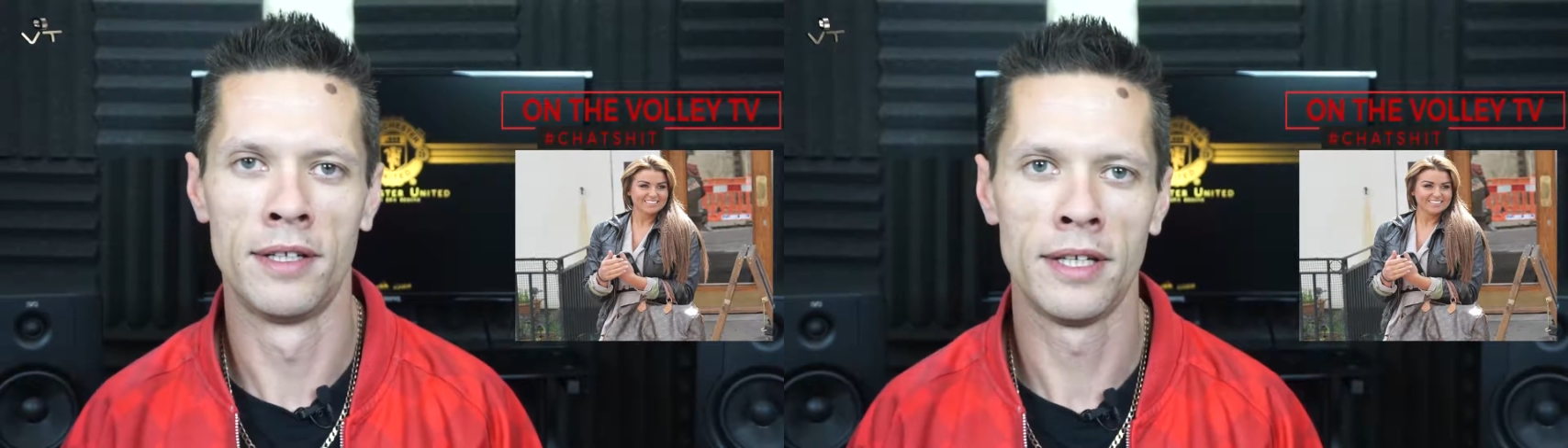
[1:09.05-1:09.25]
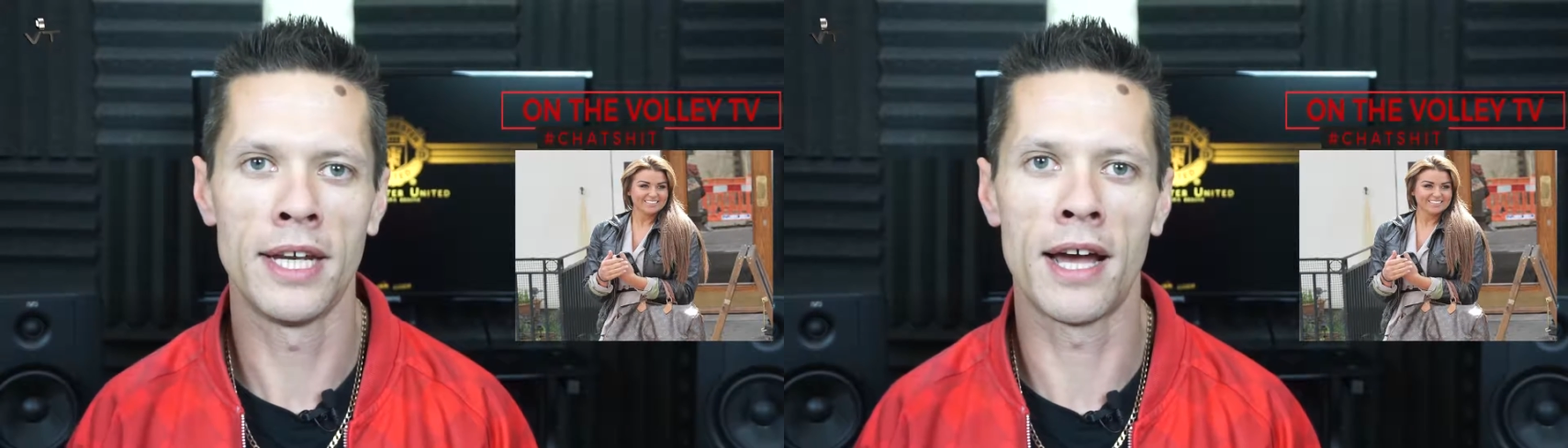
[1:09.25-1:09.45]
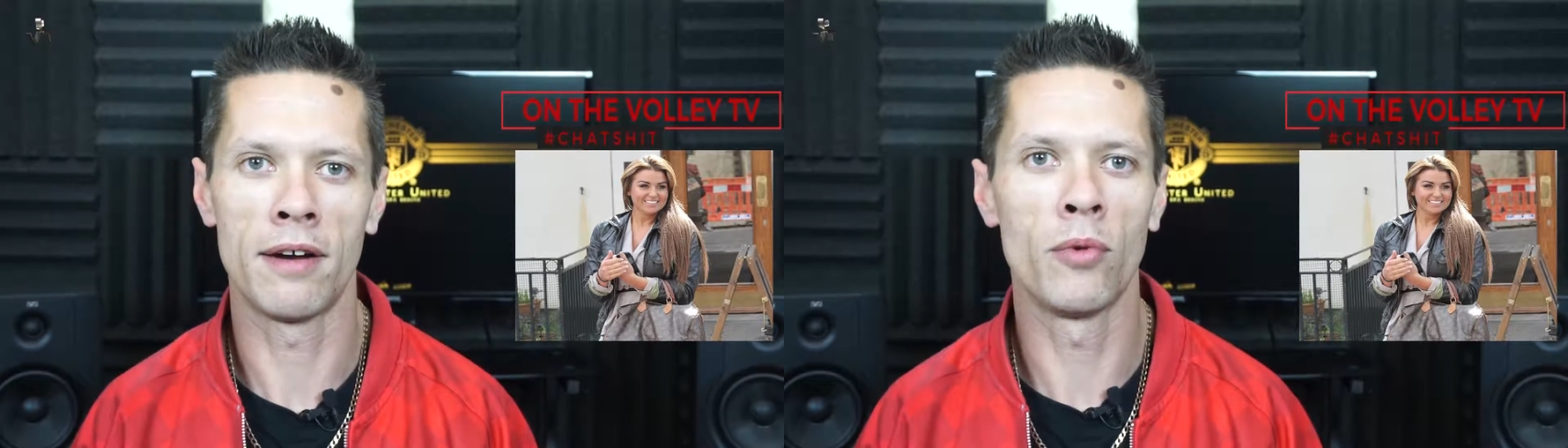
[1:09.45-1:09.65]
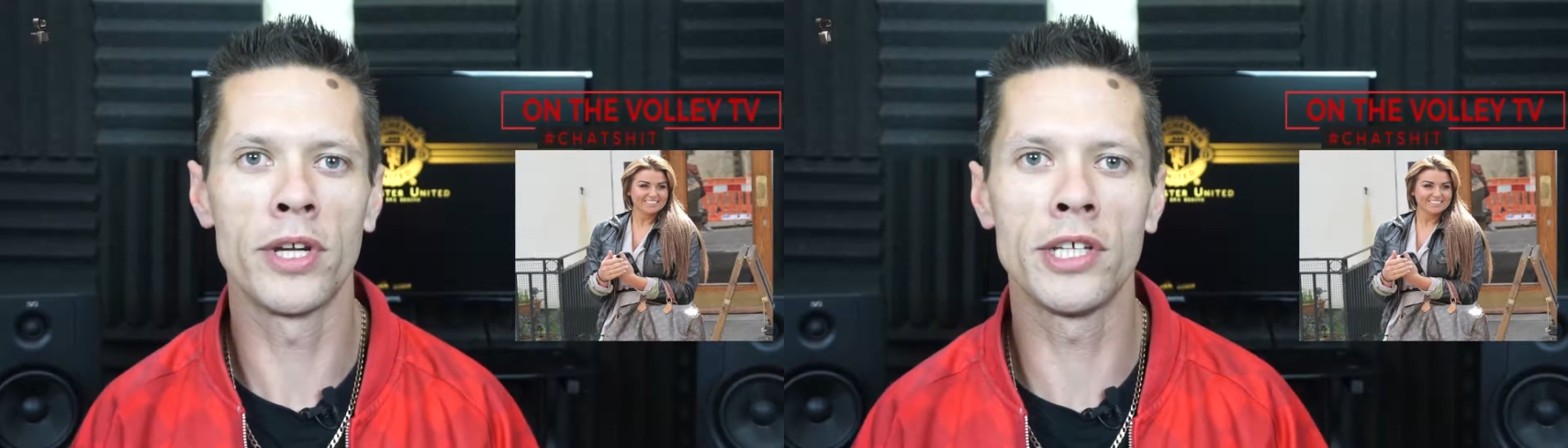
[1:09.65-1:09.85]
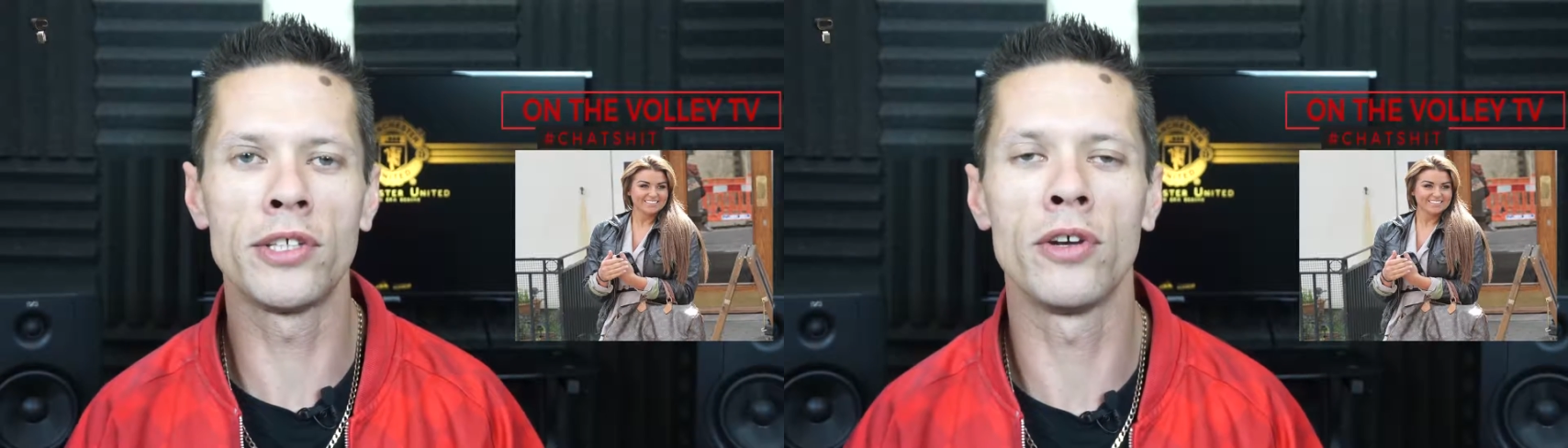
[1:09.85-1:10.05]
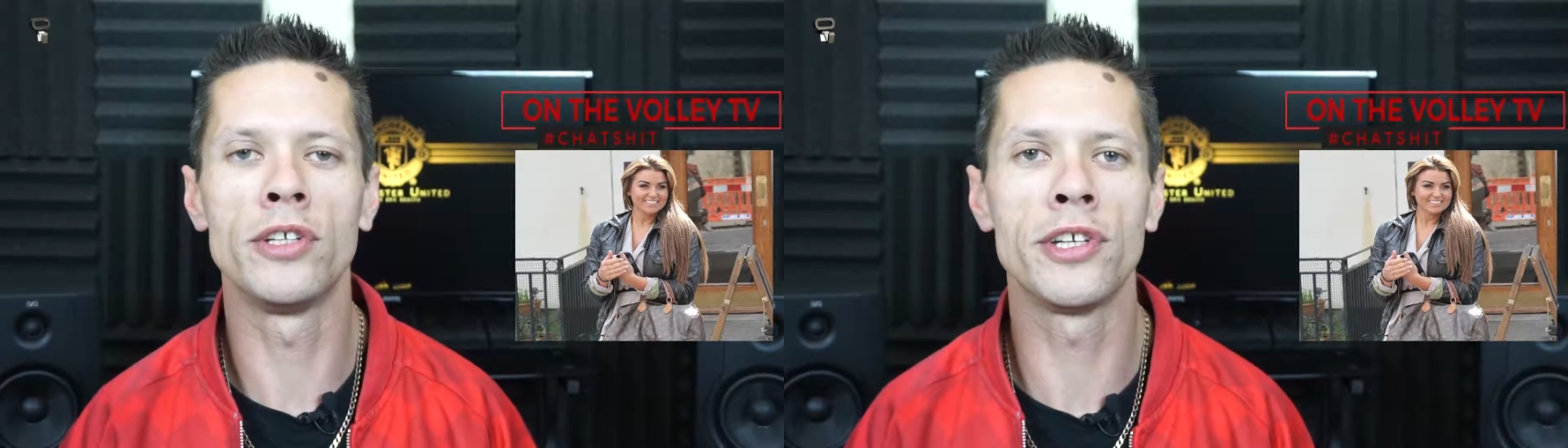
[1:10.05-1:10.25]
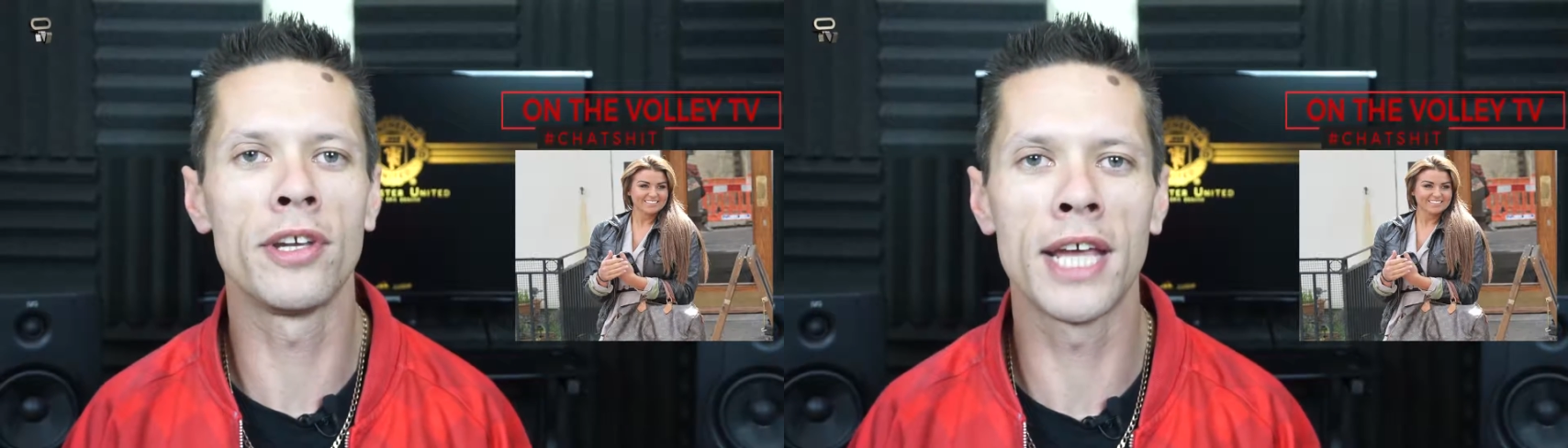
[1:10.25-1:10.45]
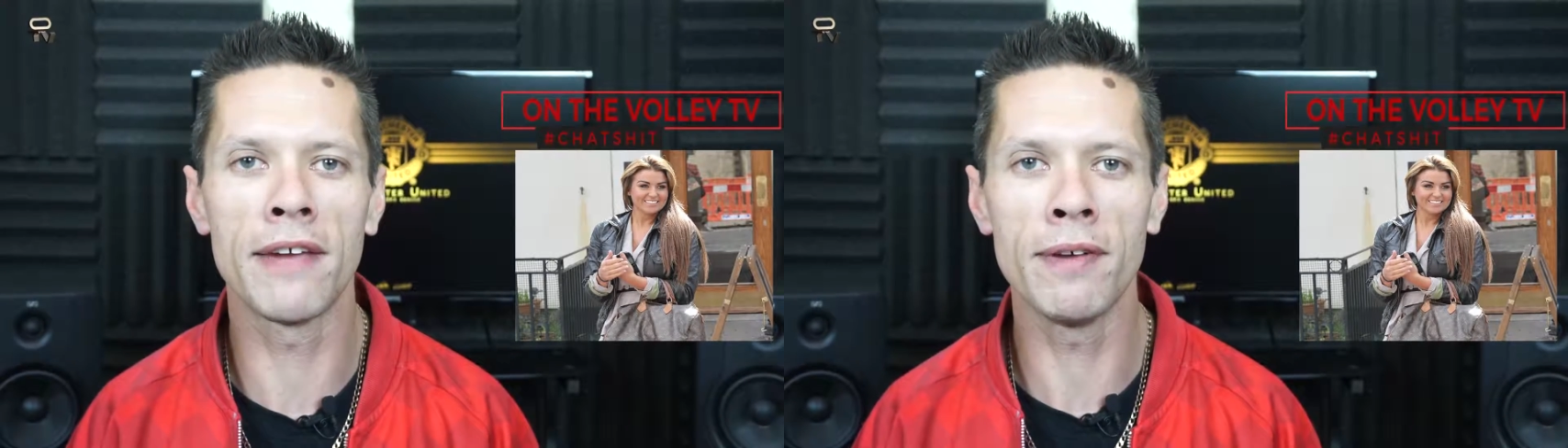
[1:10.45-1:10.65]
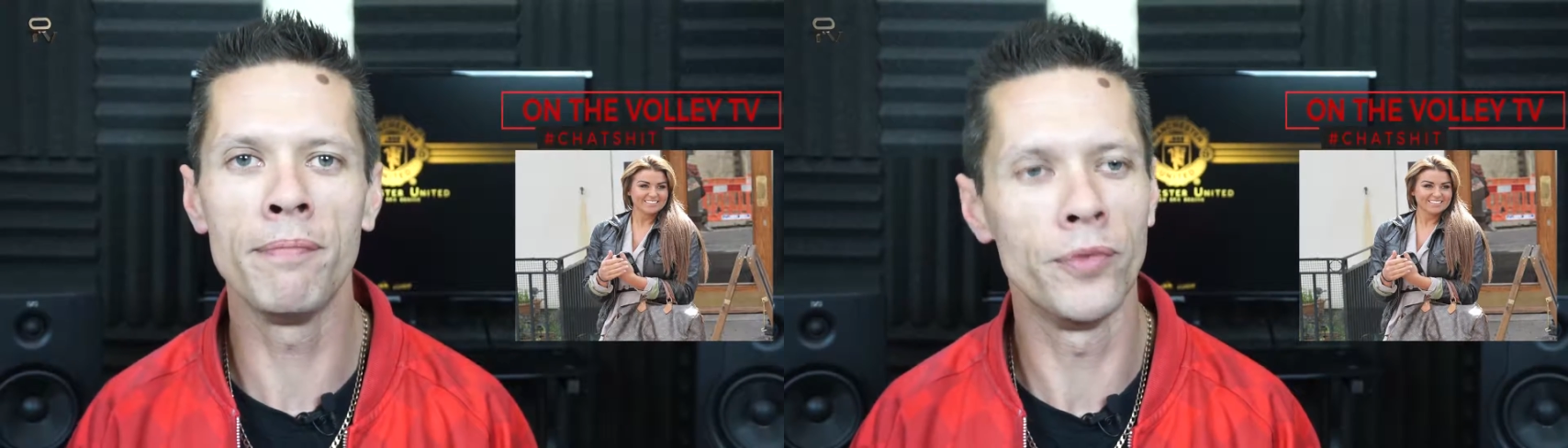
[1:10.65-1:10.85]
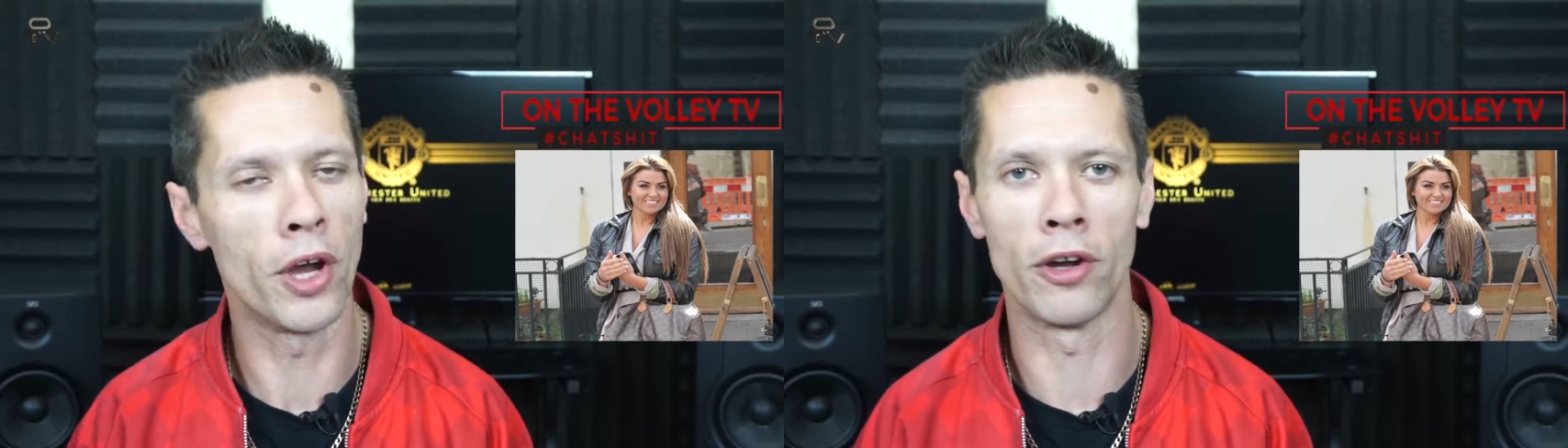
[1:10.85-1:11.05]
Now, what do? You leave
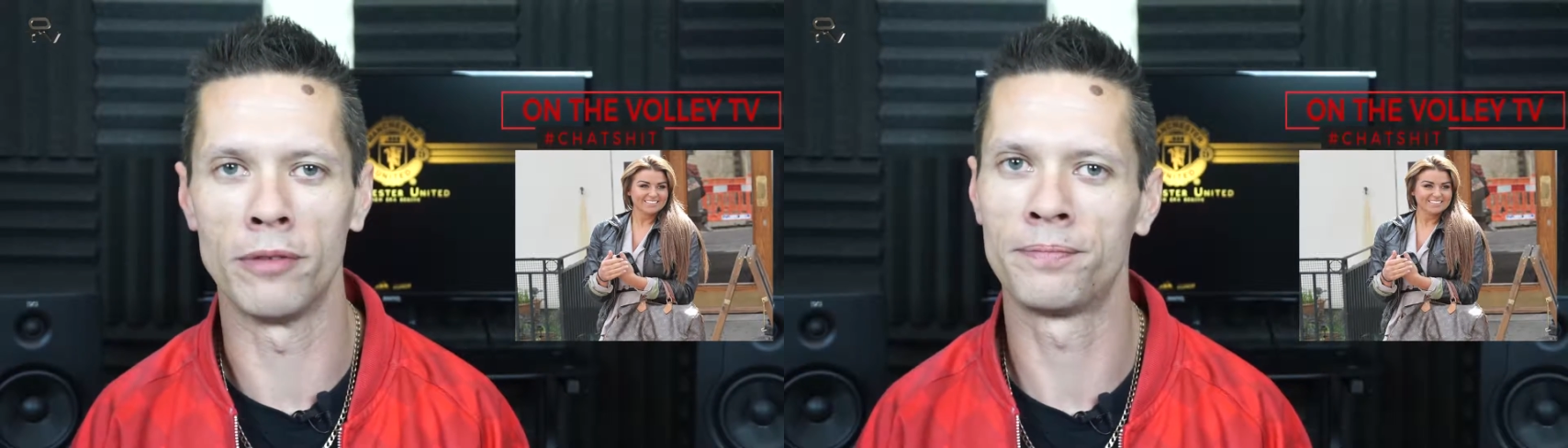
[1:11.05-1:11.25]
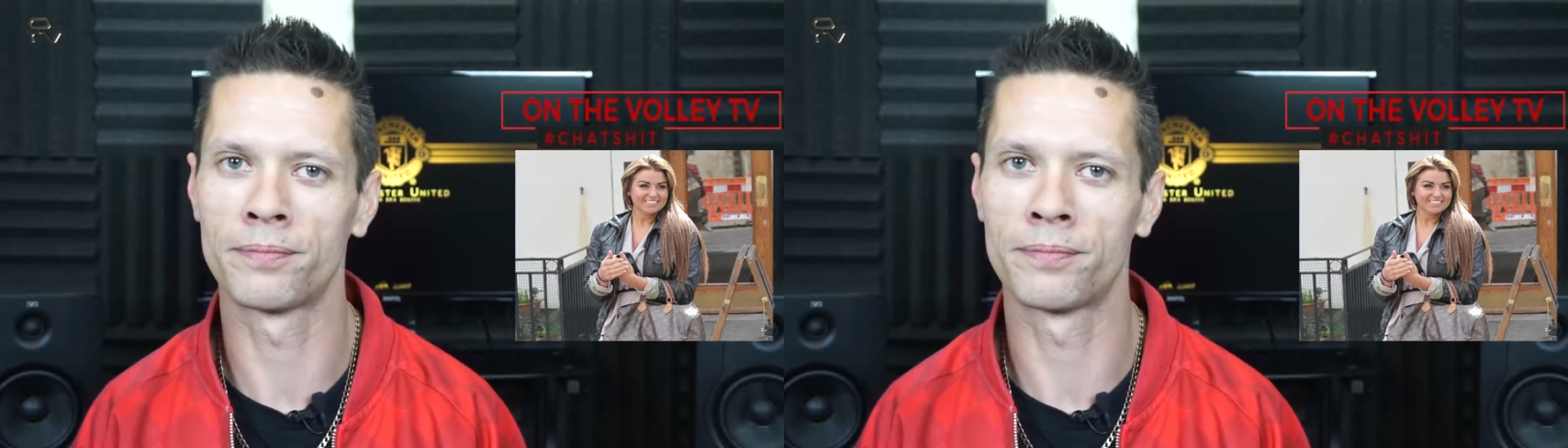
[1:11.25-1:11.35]
him? No.